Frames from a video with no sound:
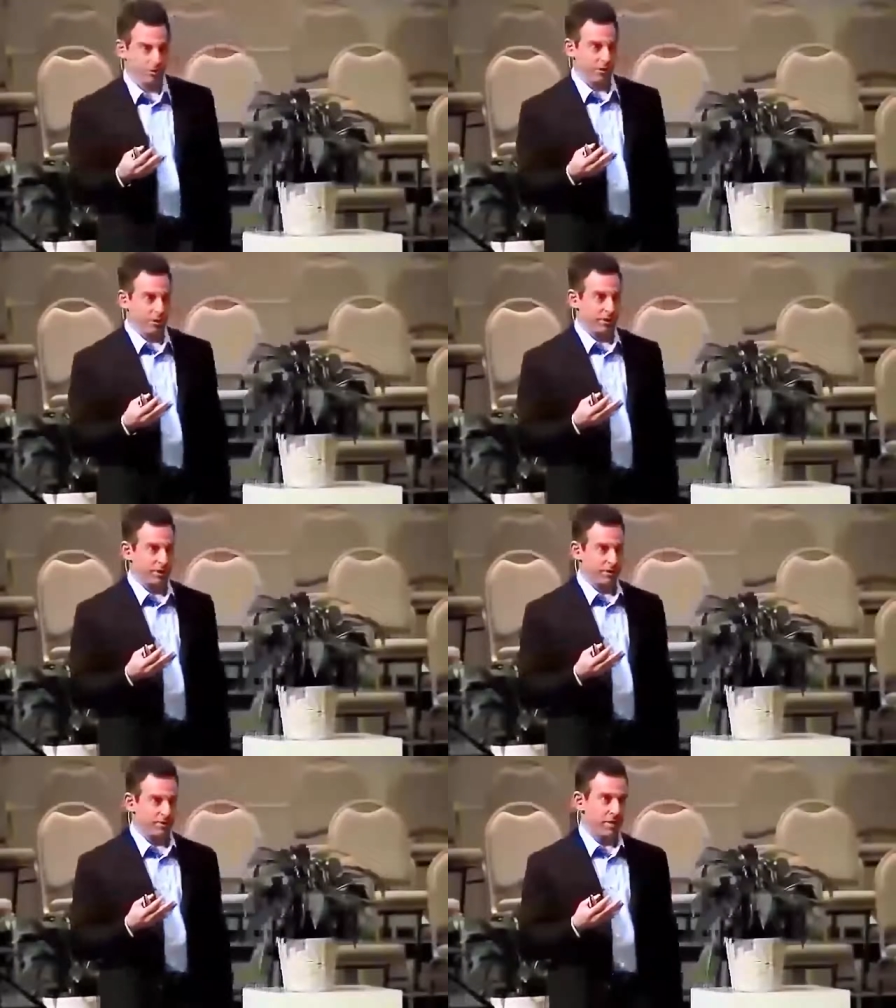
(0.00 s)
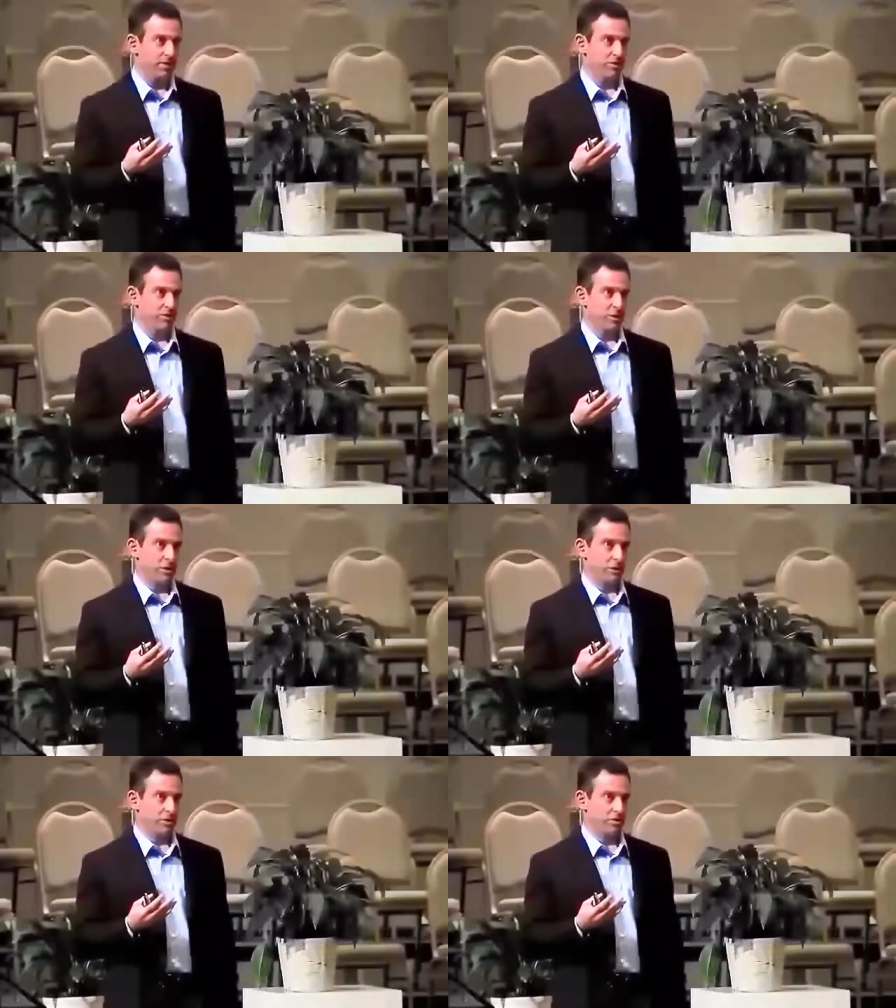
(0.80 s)
in the face
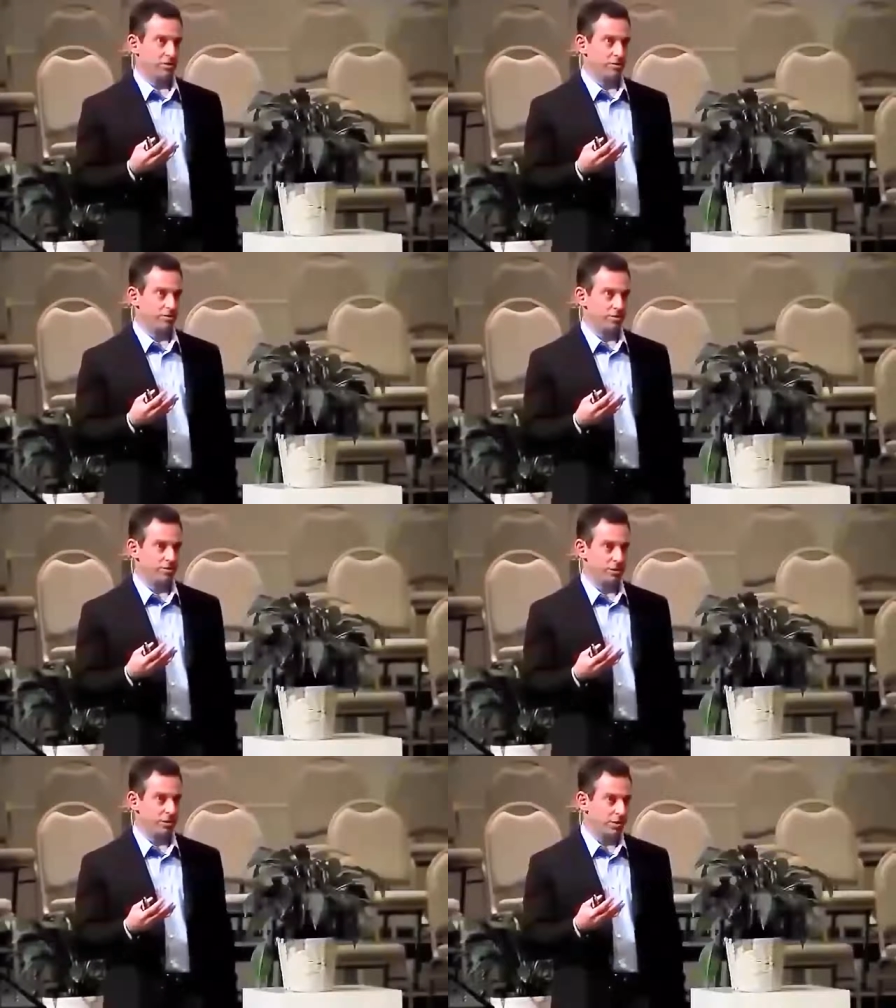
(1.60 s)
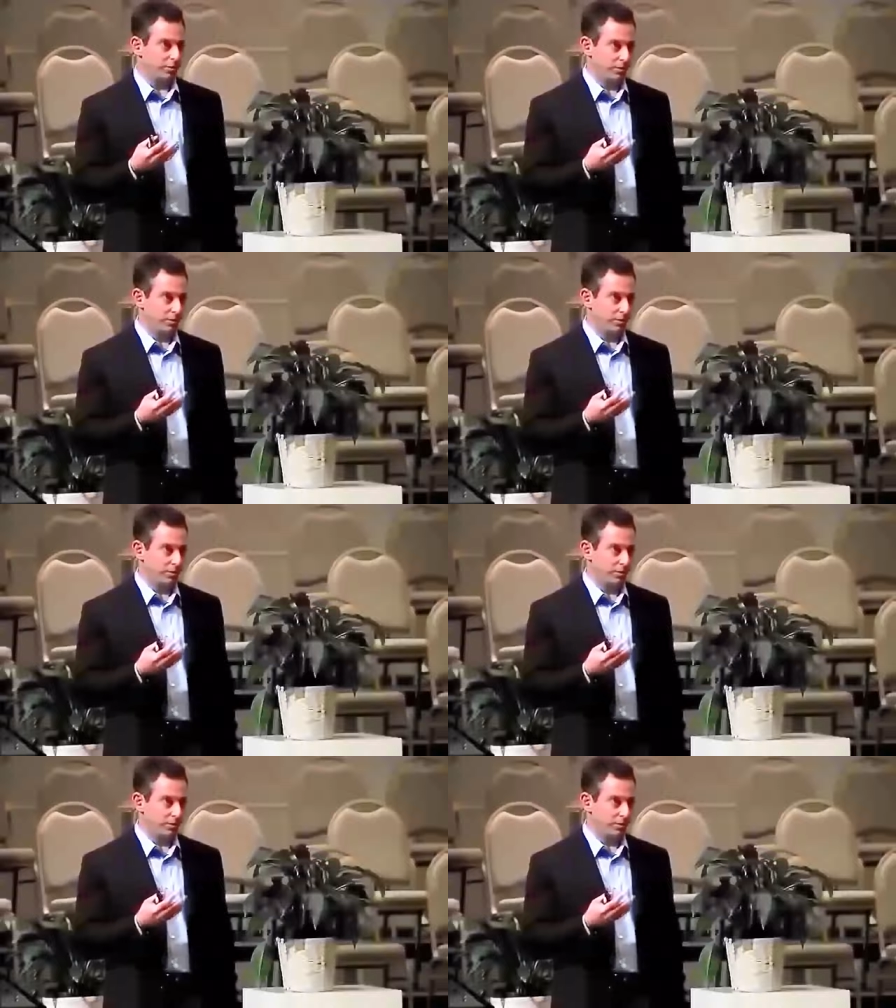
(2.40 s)
of really